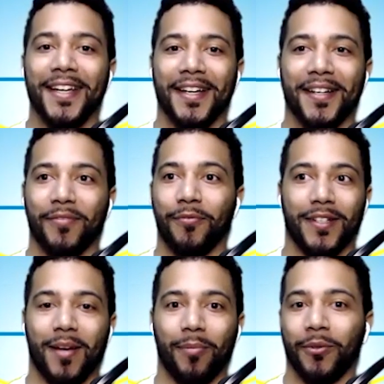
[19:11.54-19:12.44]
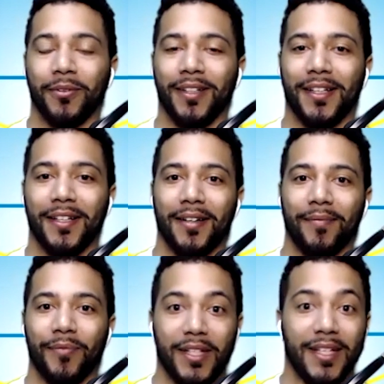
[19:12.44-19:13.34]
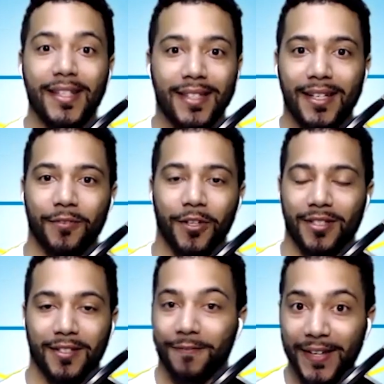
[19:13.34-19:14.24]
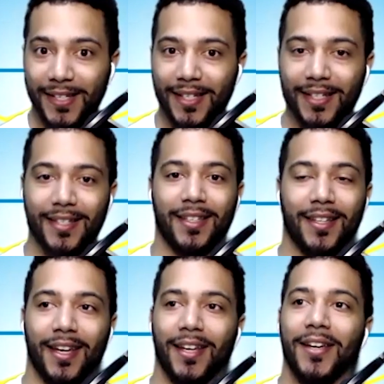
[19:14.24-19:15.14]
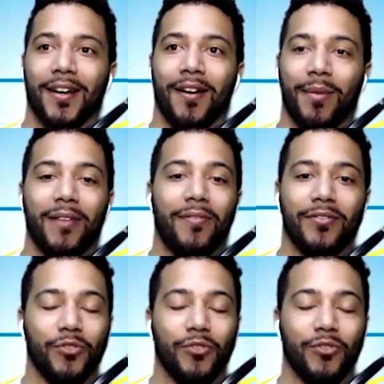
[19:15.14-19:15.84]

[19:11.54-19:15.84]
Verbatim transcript: uh, for example, uh, Yeezys versus Feezys, and like um, even yep.